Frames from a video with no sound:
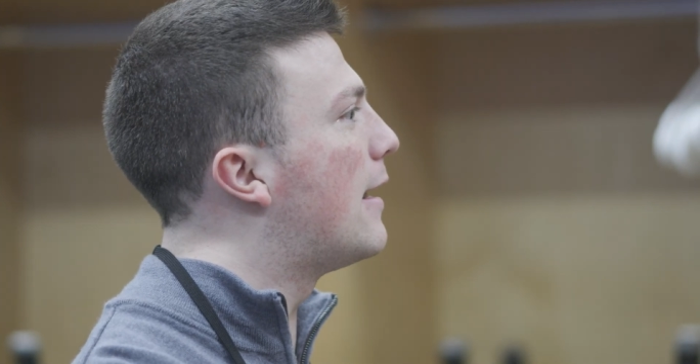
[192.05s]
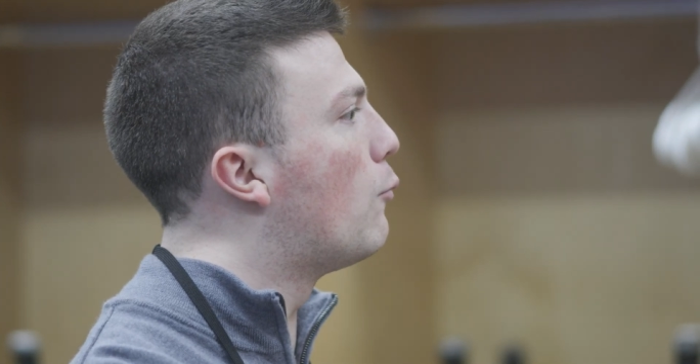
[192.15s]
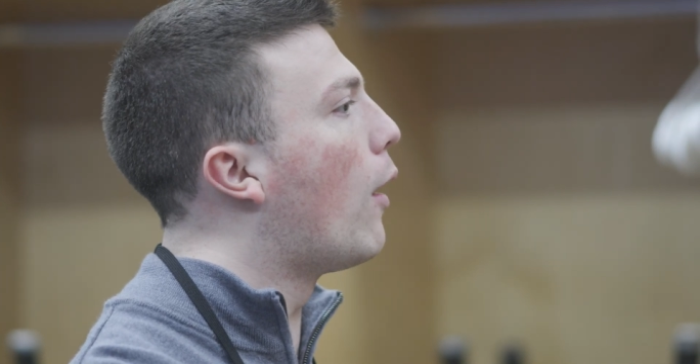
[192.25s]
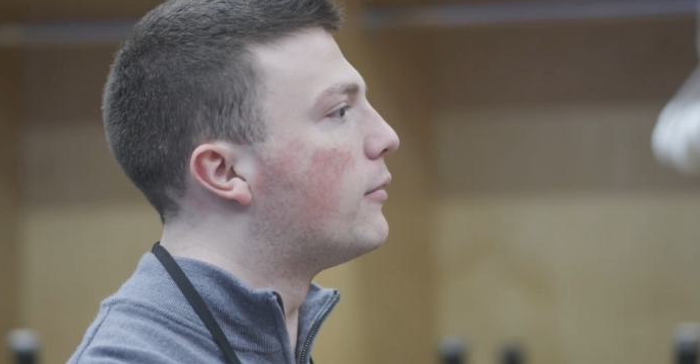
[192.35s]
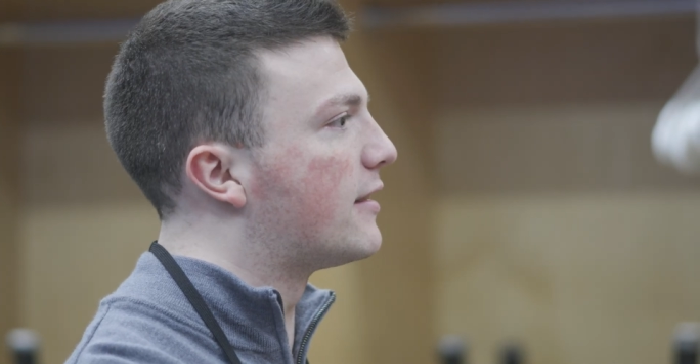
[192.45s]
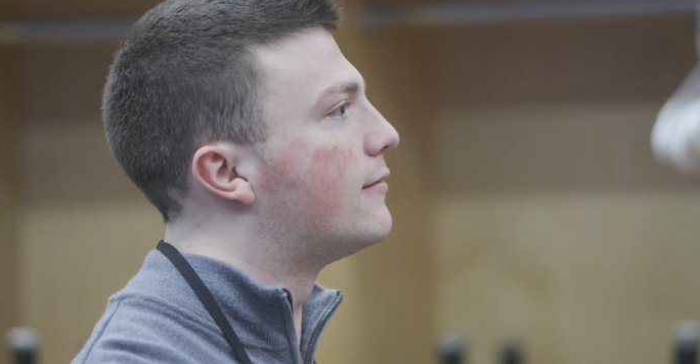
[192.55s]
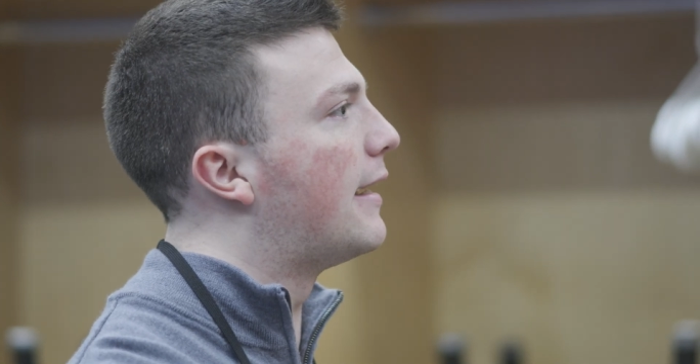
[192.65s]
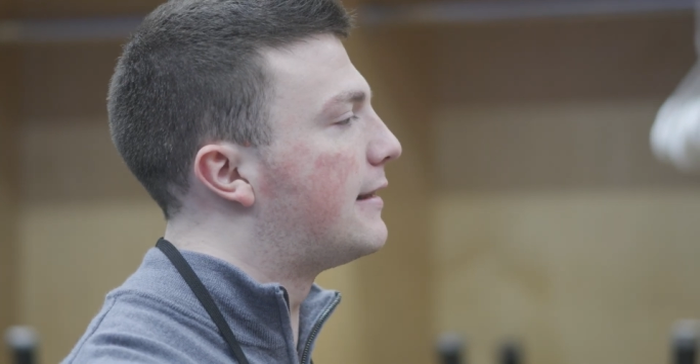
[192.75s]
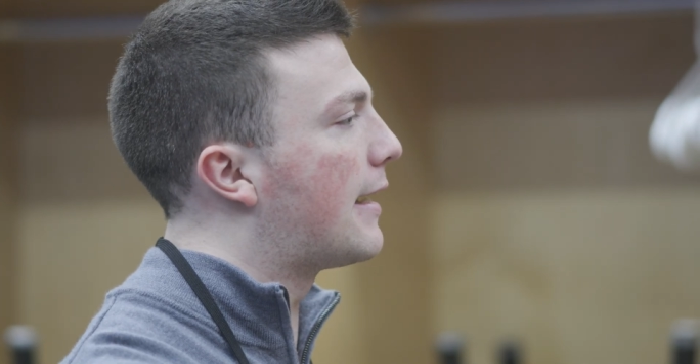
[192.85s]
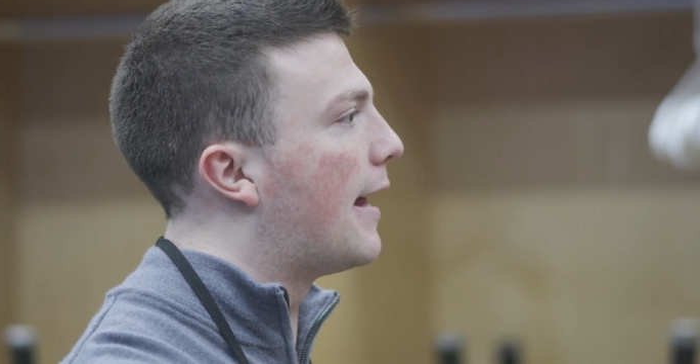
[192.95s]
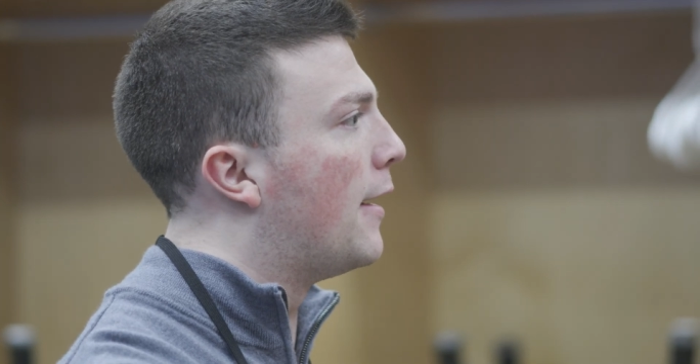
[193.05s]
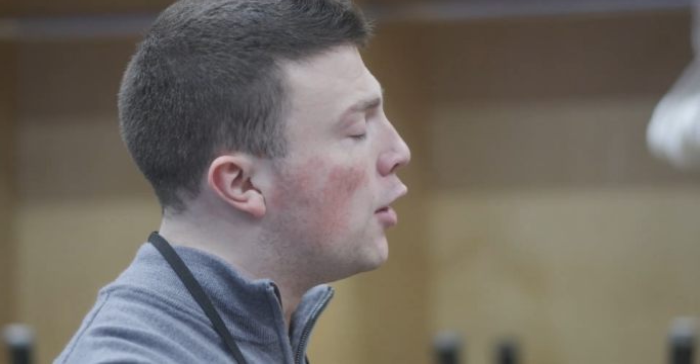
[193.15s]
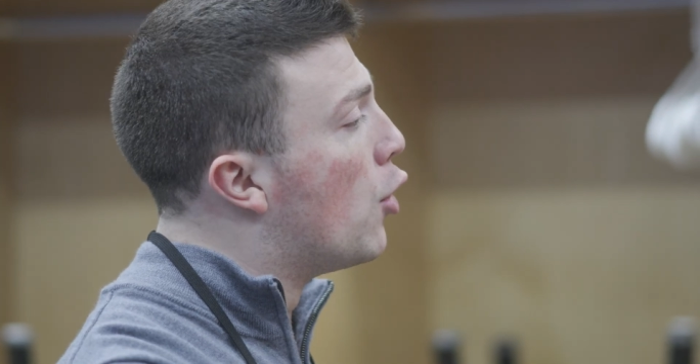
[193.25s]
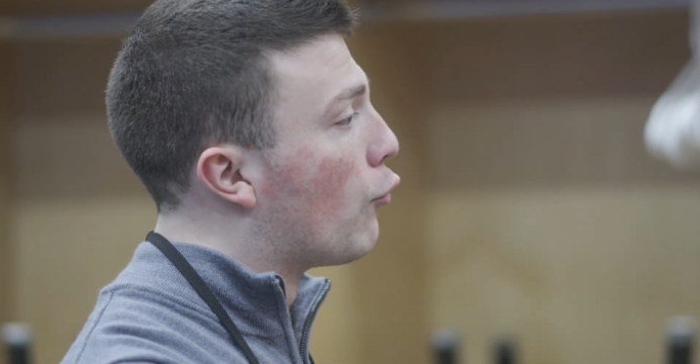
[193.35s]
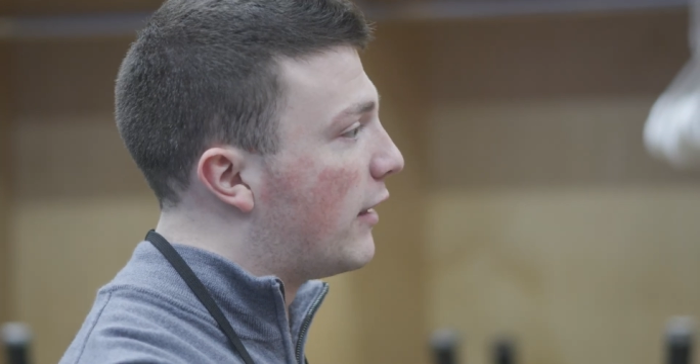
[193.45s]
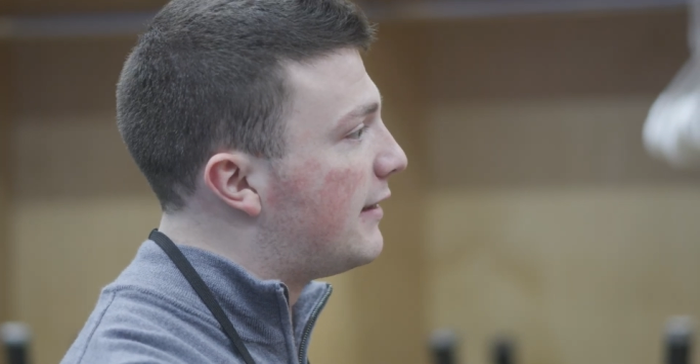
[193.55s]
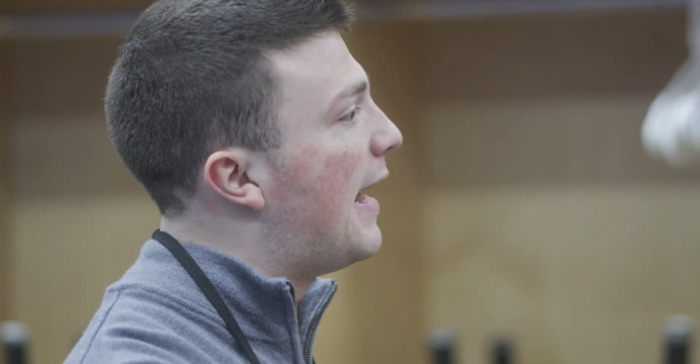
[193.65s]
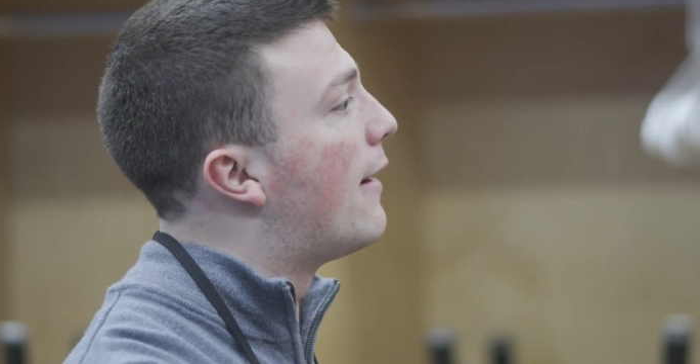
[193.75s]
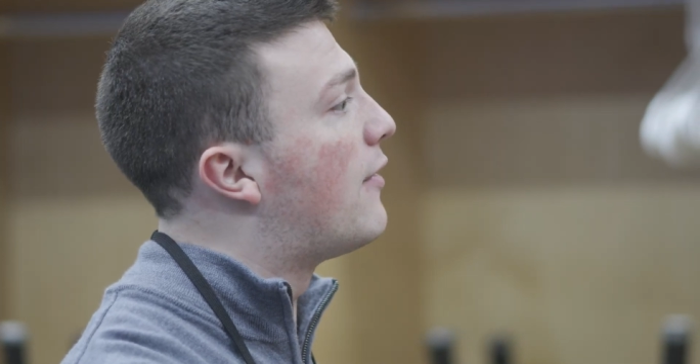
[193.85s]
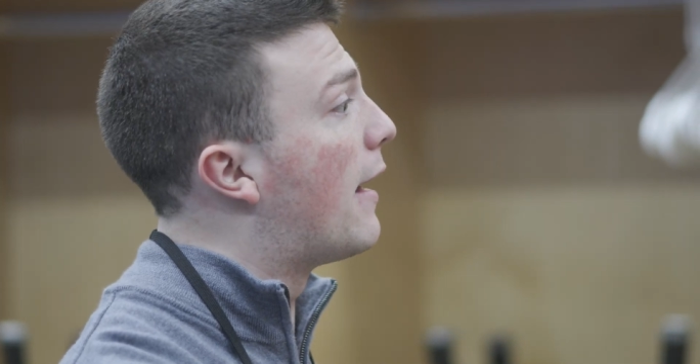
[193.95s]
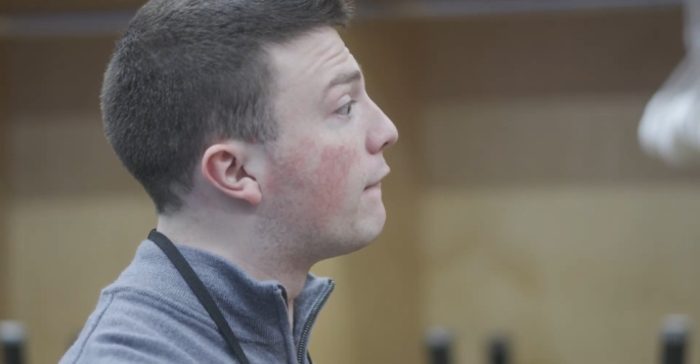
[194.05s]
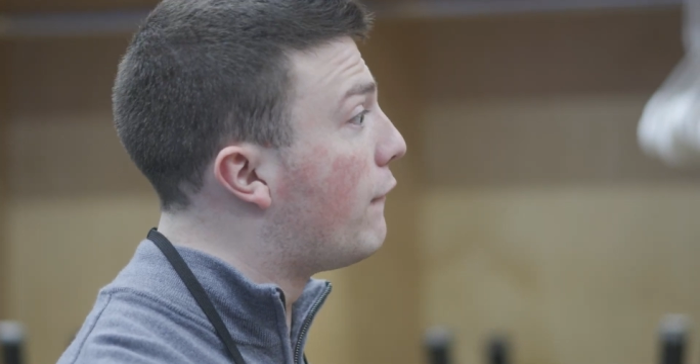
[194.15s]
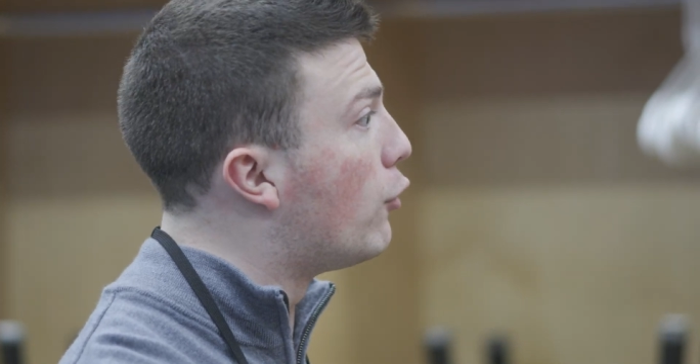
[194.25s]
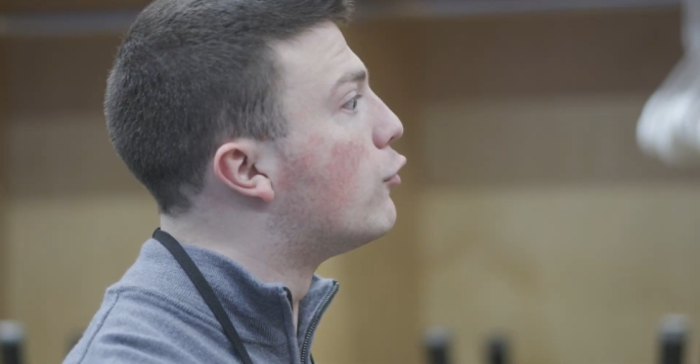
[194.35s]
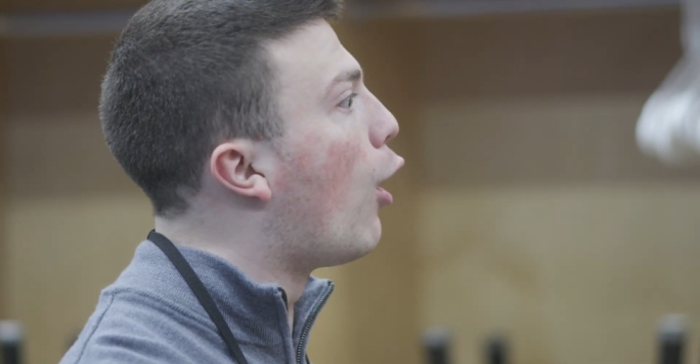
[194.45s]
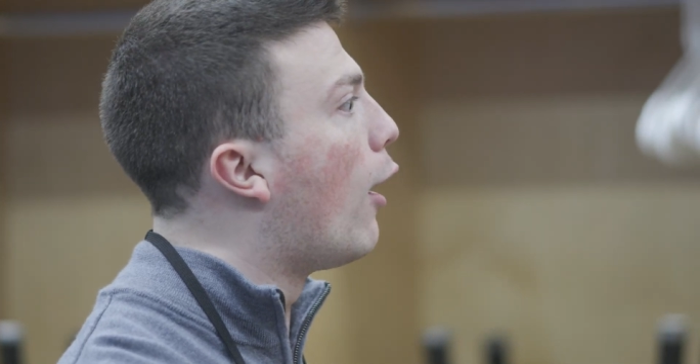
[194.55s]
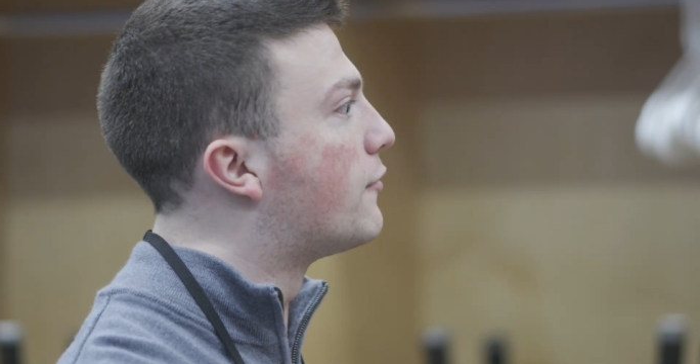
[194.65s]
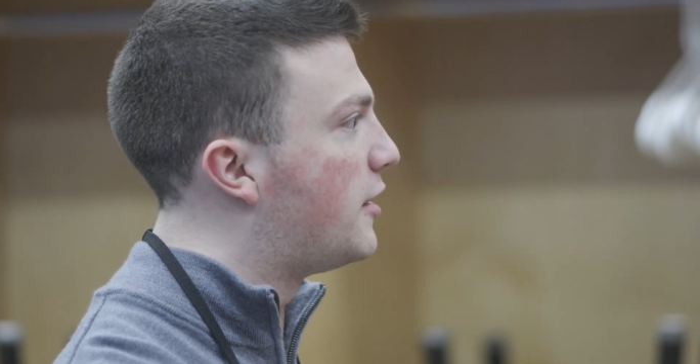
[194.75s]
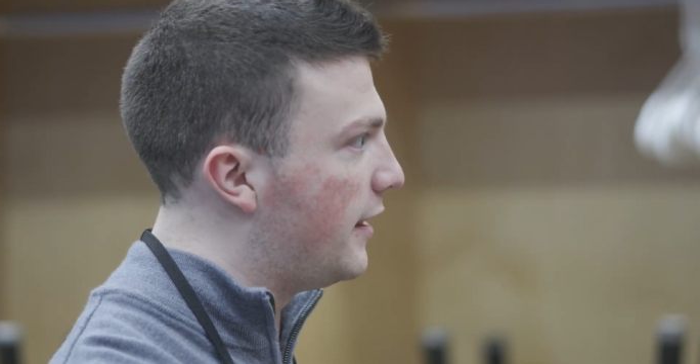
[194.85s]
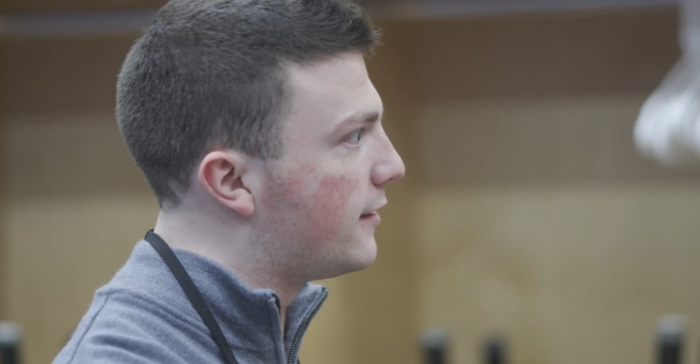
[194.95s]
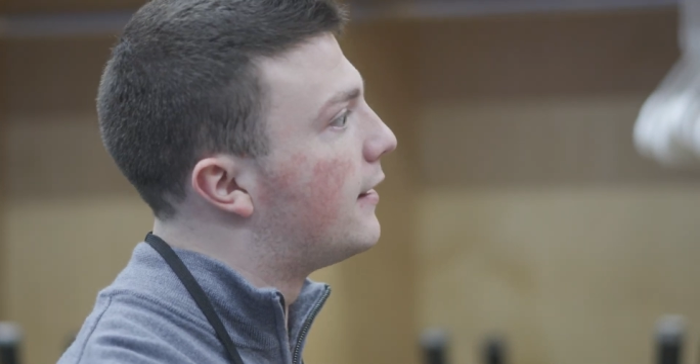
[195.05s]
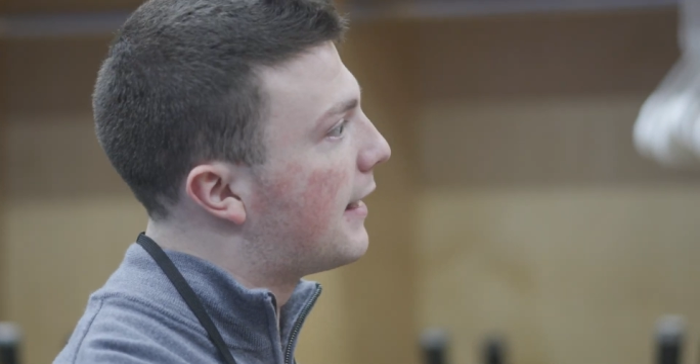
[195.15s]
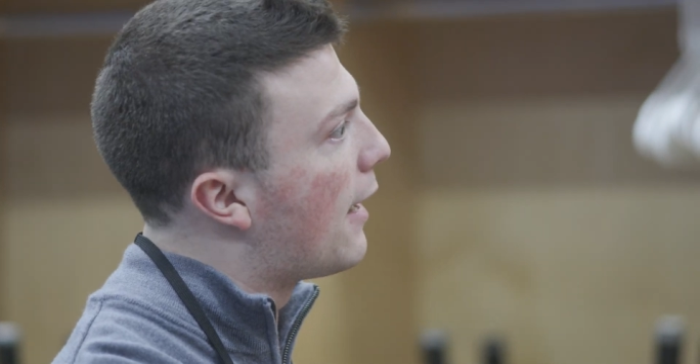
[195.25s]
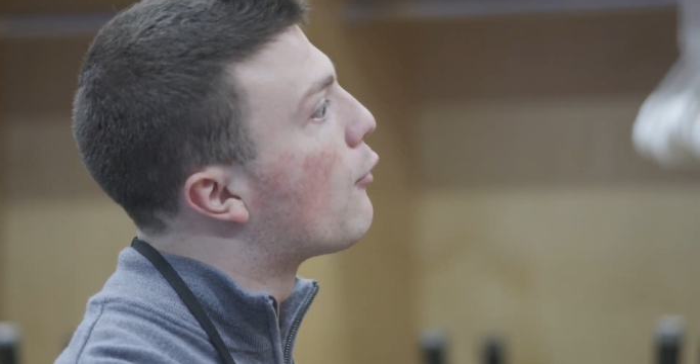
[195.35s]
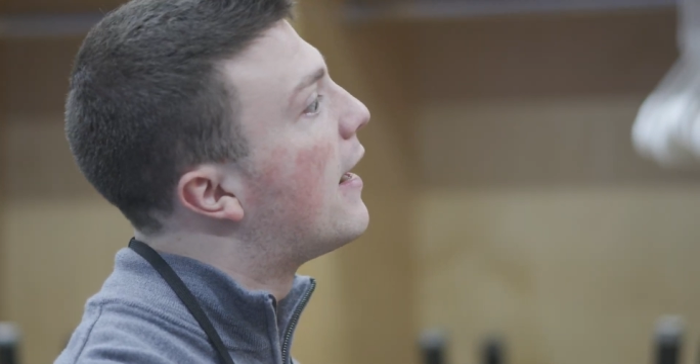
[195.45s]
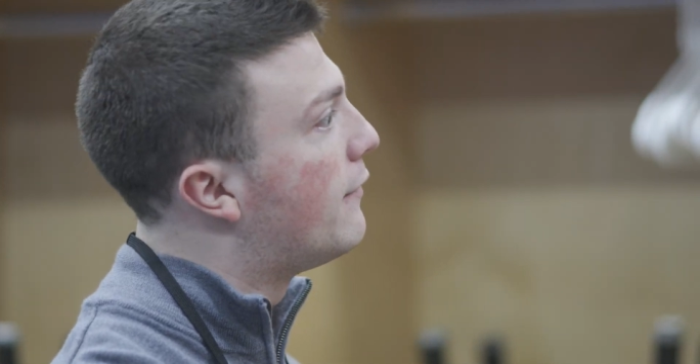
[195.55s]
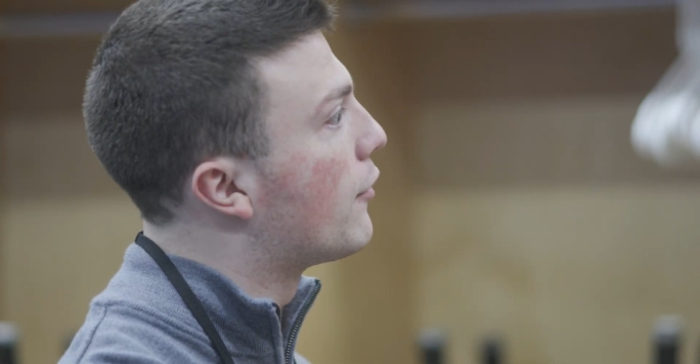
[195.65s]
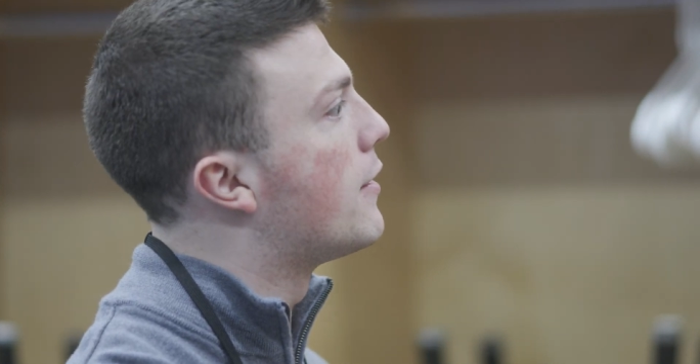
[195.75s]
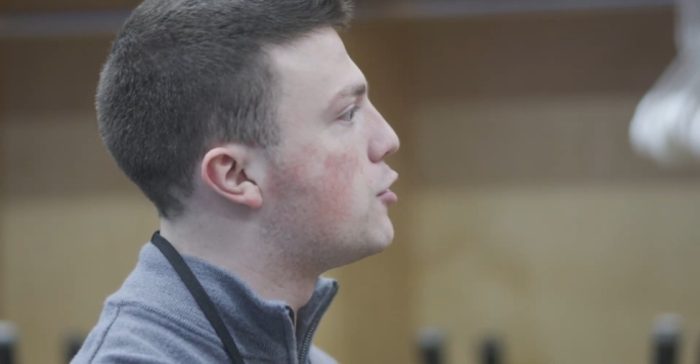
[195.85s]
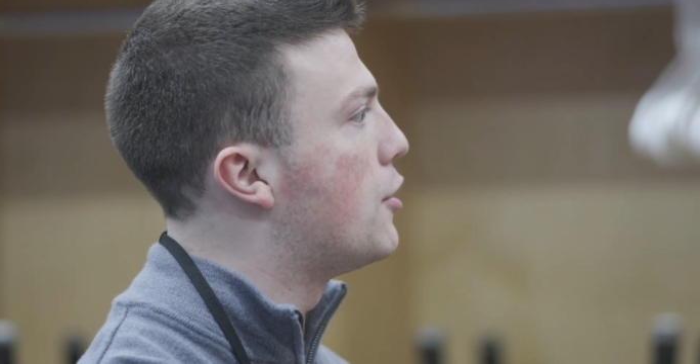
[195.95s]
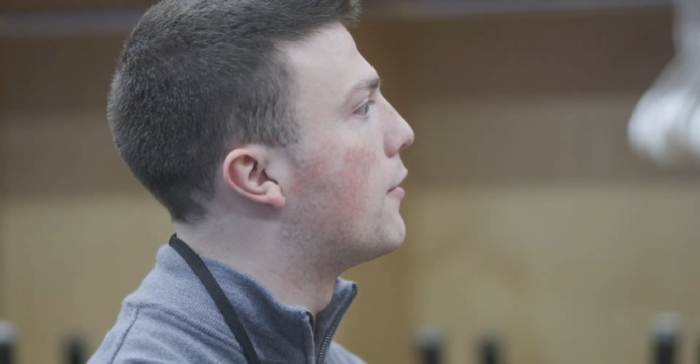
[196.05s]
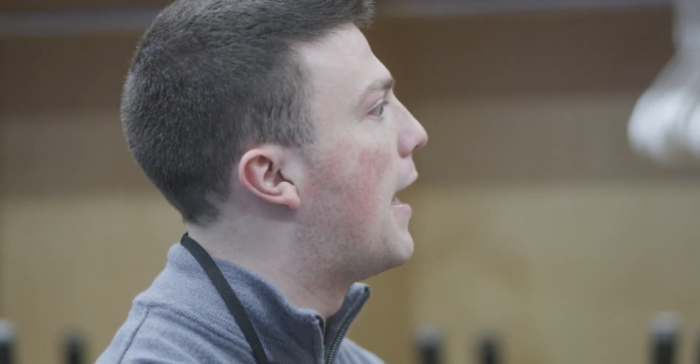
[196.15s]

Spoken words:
and what was it like to kind of really have that full off season to get ready for this year